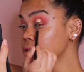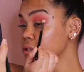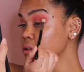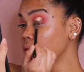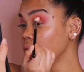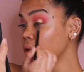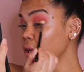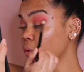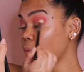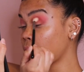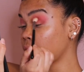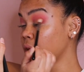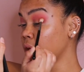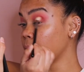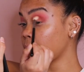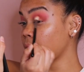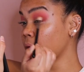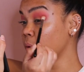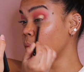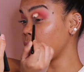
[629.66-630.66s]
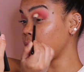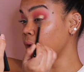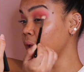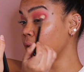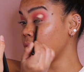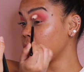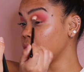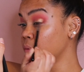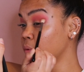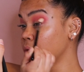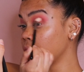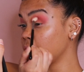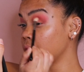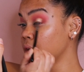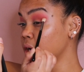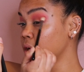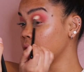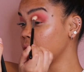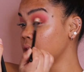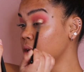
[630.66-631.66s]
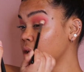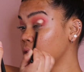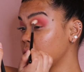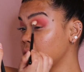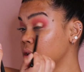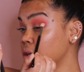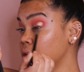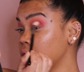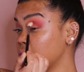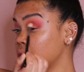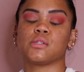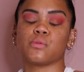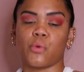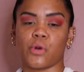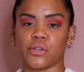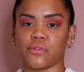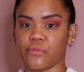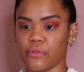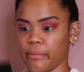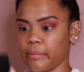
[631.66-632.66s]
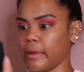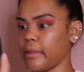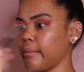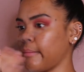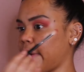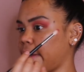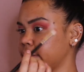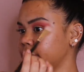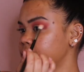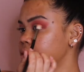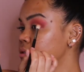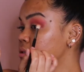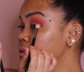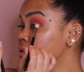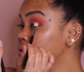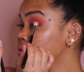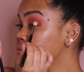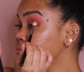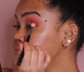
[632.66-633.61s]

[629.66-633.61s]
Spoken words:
Slowly working my way inward. This works for me the best.